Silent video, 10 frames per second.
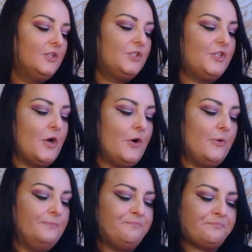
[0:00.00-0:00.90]

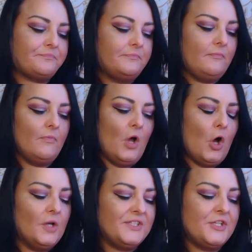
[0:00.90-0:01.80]
So
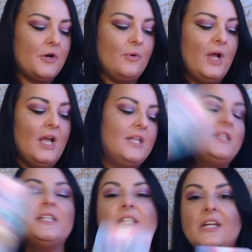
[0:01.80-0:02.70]
also
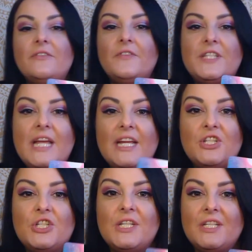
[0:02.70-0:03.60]
this
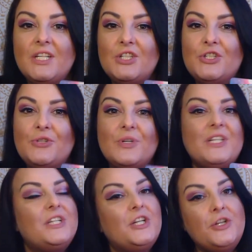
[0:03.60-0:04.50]
invitation to
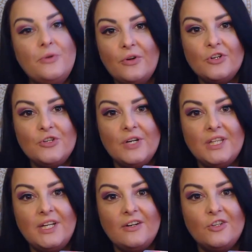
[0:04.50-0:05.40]
continue nurturing
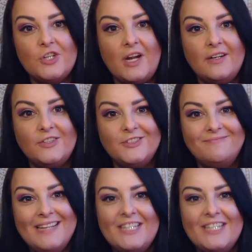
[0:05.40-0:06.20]
the inner child,